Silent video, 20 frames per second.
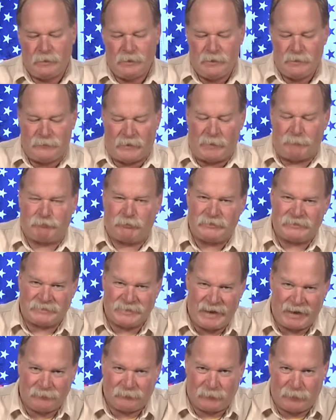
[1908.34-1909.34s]
They
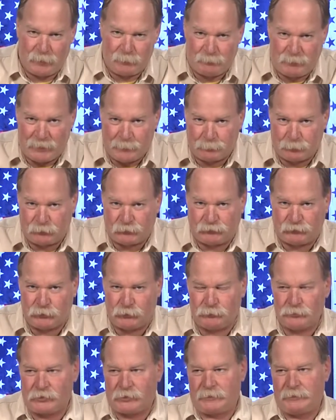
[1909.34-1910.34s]
protect their people too.
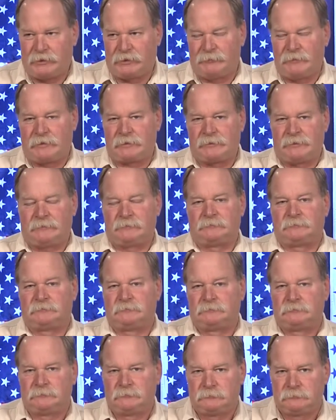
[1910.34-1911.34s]
Look at Hillary Clinton.
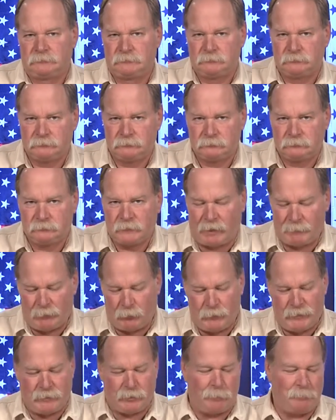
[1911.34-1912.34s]
I mean,
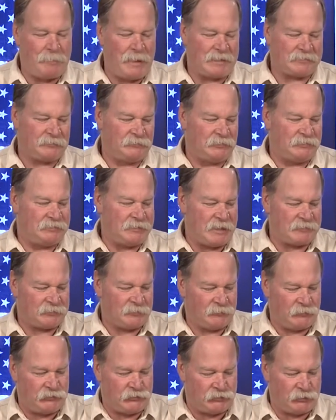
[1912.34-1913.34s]
we can go back to the deaths of
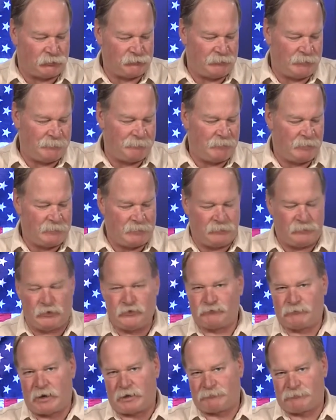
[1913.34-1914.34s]
the children and the
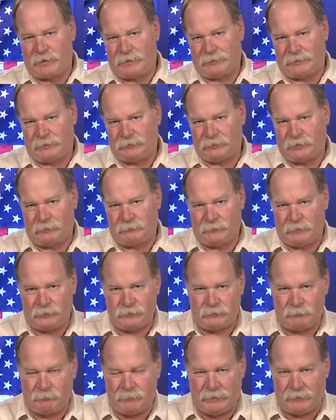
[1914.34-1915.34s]
drug running of
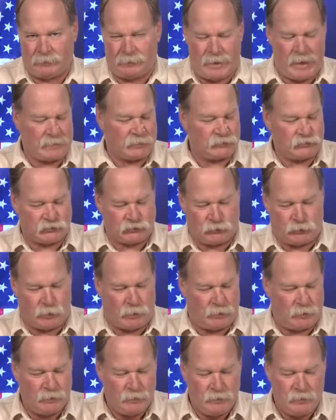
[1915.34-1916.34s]
Mena,
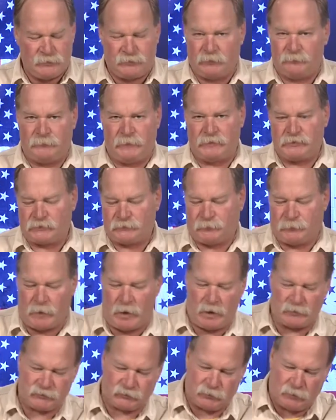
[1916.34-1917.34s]
Arkansas, to Vince
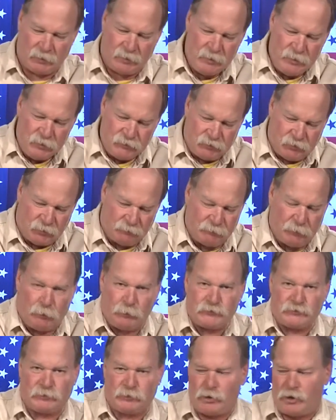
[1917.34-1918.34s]
Foster, to the
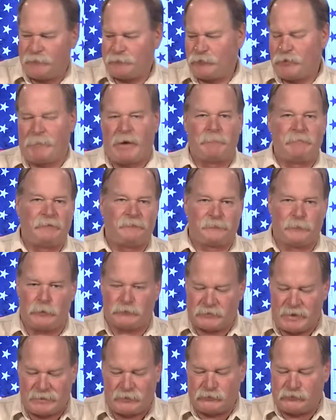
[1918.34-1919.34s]
Rose Law Firm. I mean, folks,
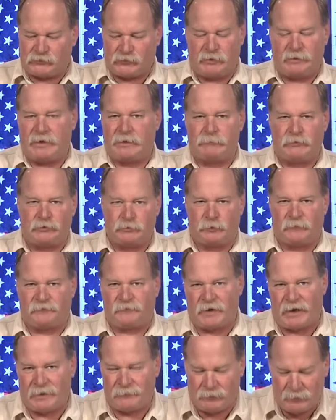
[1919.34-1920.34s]
I could sit here and do
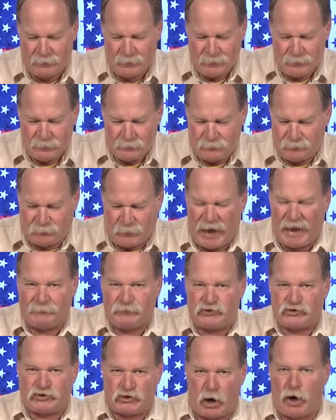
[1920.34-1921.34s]
five
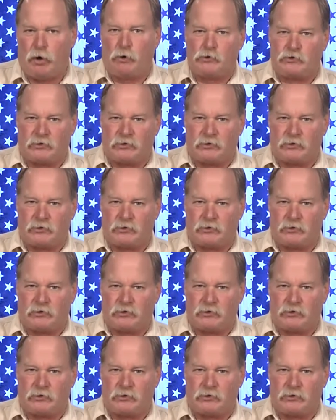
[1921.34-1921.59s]
shows